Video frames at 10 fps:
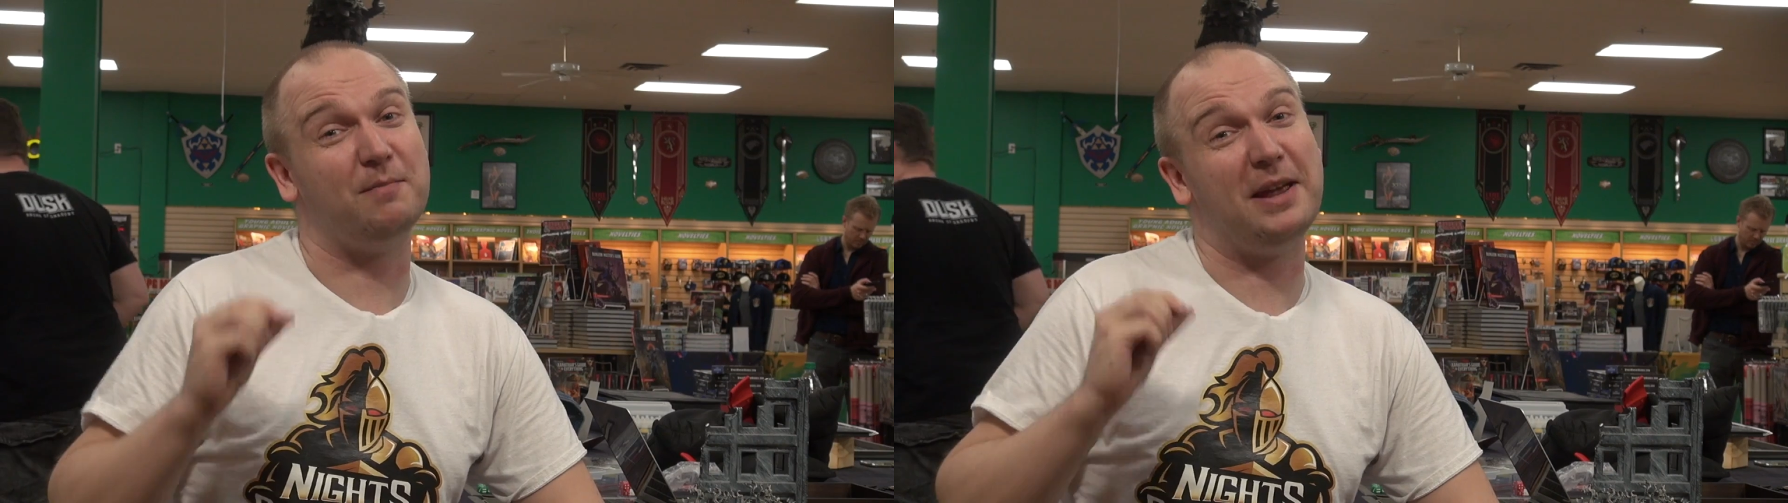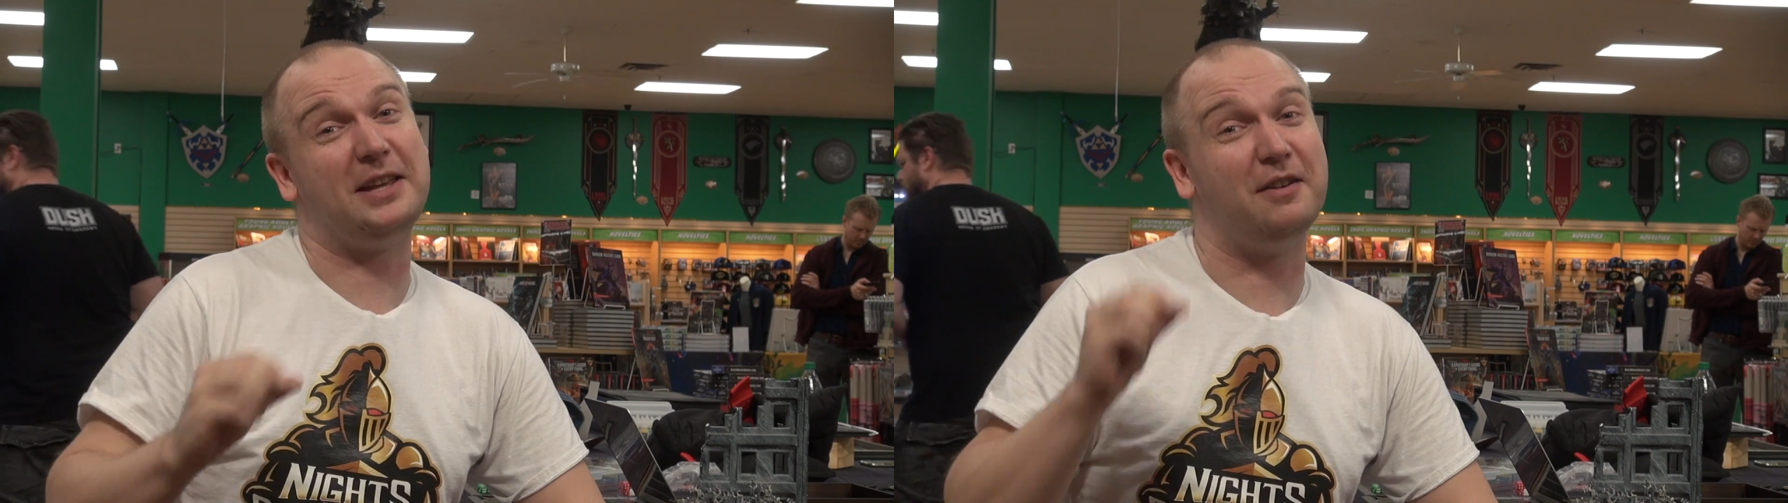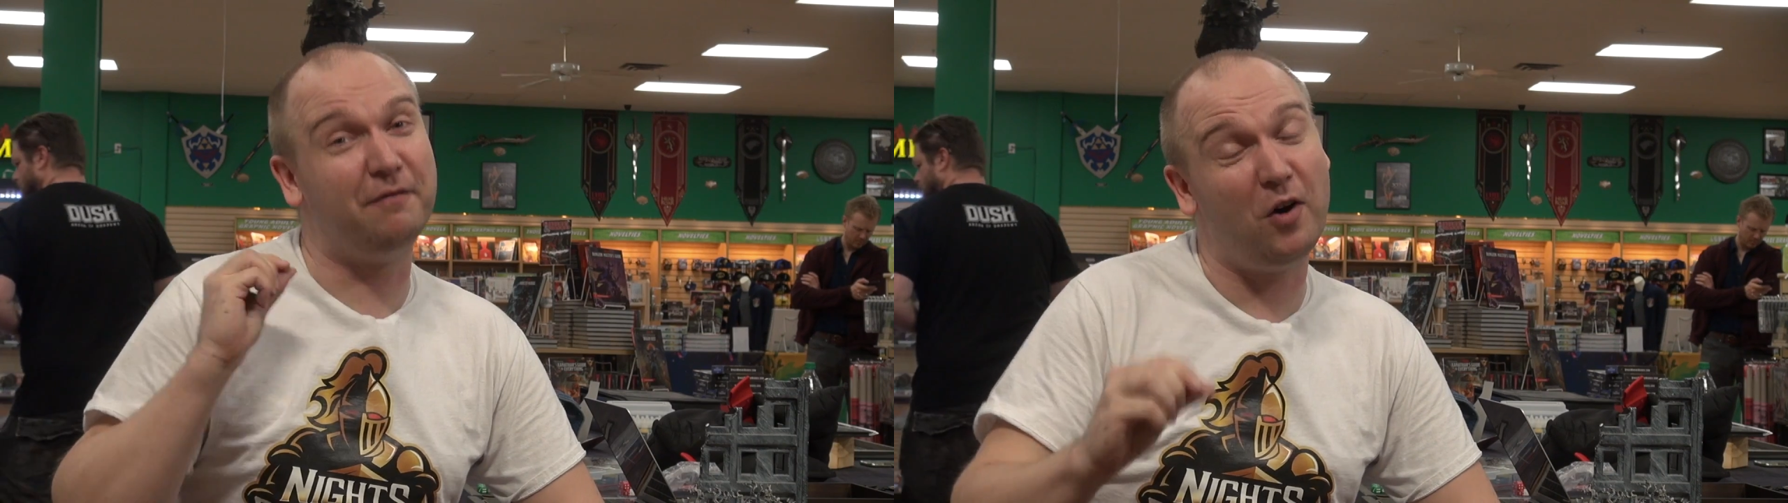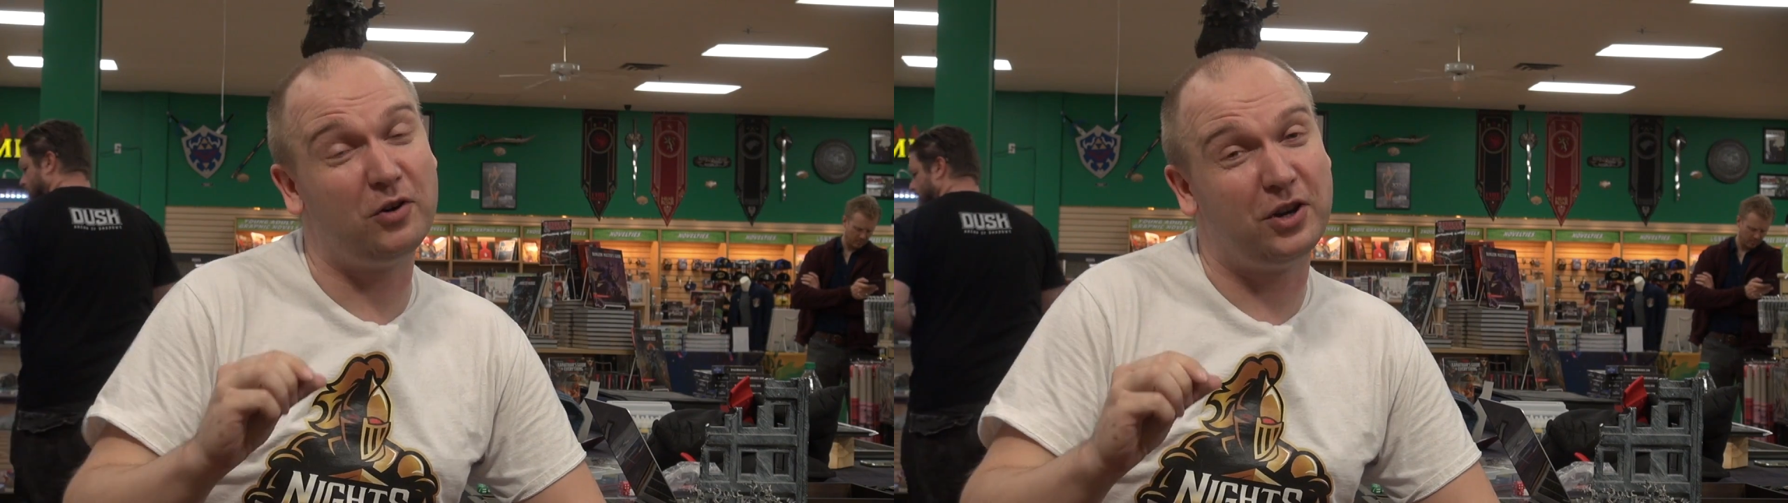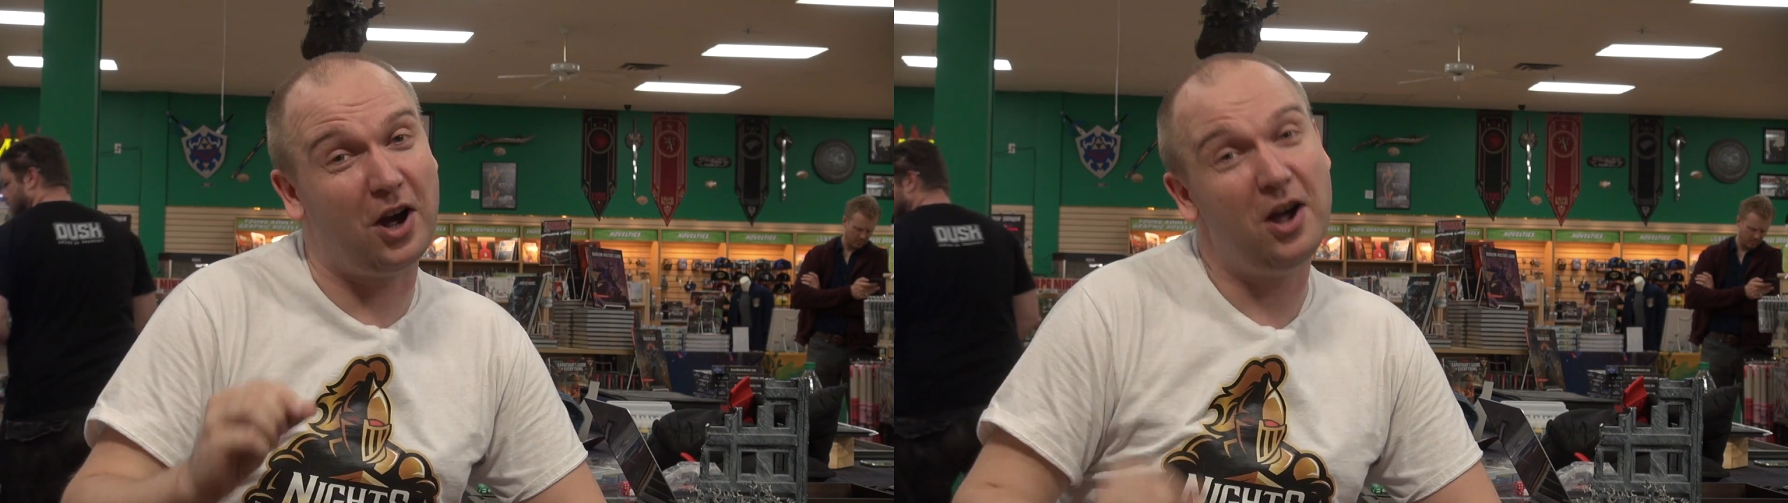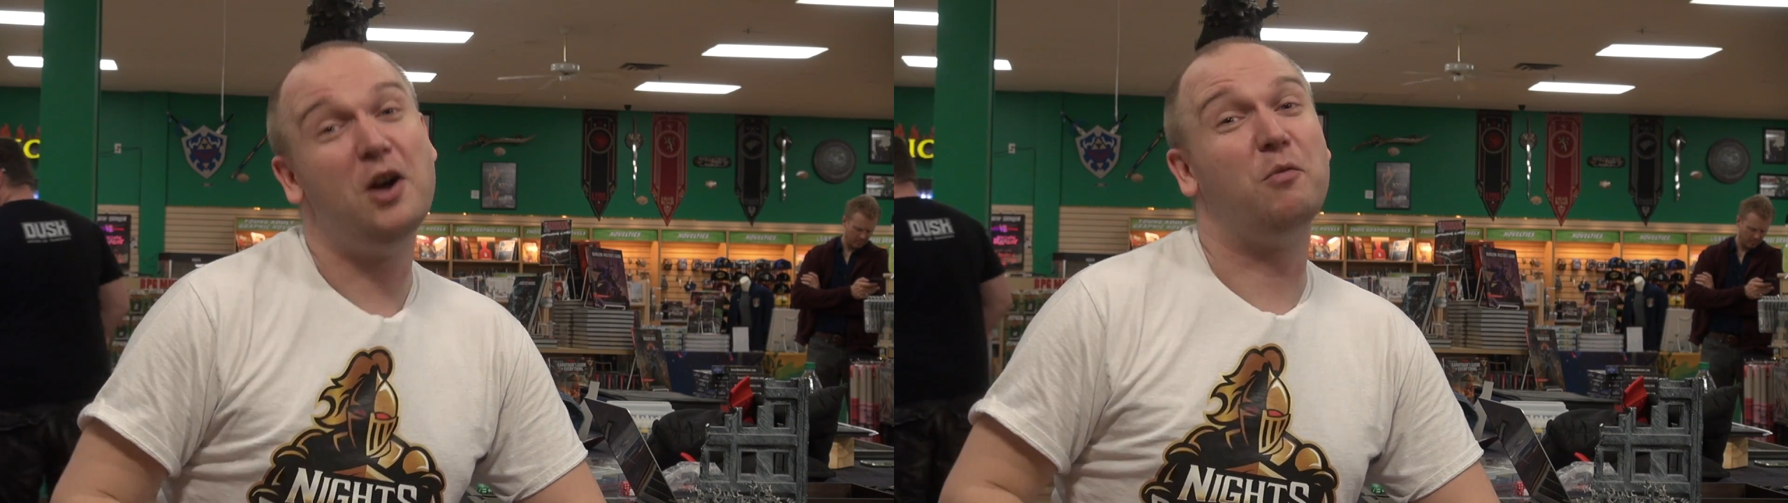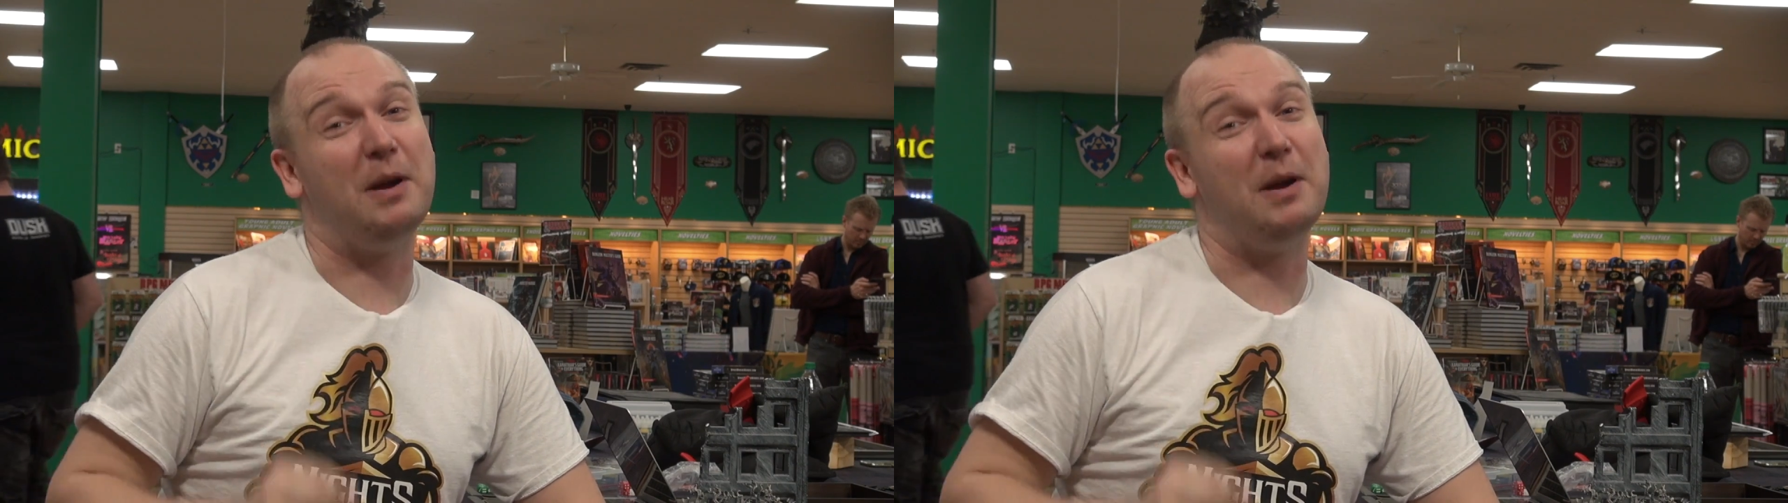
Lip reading: at making vodka,